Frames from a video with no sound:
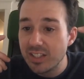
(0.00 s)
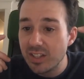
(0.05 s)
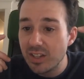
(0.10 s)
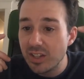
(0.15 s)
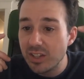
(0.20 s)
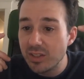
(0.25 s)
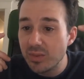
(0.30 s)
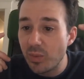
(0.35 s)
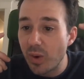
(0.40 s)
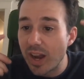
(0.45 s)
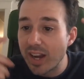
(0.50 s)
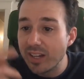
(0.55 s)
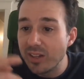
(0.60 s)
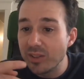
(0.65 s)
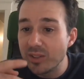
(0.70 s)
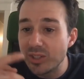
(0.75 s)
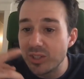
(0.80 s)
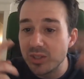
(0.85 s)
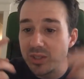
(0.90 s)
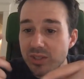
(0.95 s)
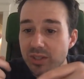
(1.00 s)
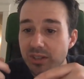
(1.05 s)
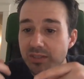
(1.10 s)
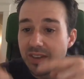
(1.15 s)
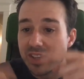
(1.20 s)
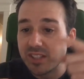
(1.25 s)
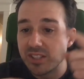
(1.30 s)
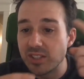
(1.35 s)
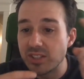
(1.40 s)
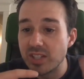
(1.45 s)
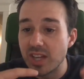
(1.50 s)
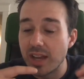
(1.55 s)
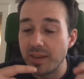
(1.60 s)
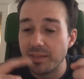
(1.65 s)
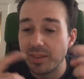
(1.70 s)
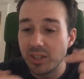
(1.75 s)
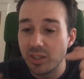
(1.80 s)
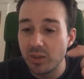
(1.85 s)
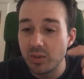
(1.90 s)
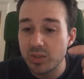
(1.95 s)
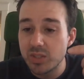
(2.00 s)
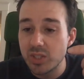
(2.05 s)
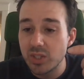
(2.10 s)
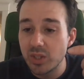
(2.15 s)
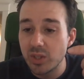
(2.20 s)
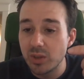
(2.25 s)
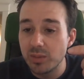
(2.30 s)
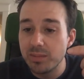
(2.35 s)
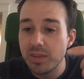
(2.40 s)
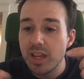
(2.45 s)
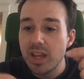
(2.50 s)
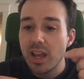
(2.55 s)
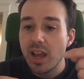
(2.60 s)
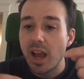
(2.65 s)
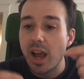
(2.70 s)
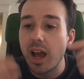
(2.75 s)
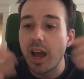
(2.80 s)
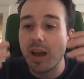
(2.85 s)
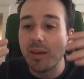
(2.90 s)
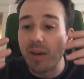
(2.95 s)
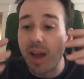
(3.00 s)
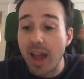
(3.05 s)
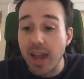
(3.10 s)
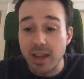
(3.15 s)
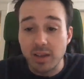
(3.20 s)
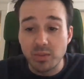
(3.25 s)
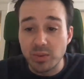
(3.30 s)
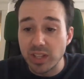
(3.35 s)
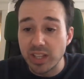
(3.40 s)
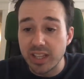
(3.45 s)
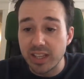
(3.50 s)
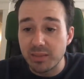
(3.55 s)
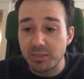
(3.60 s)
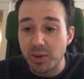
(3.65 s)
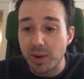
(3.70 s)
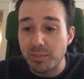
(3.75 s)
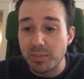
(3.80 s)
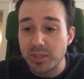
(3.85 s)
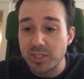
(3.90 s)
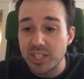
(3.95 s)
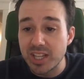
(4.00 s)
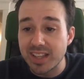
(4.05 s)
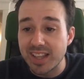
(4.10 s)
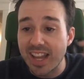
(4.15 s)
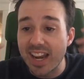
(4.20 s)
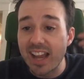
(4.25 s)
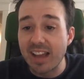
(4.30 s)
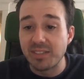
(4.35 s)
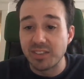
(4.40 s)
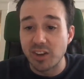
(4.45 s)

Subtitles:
Why did you choose to invest your time in YouTube? I really appreciate that I have an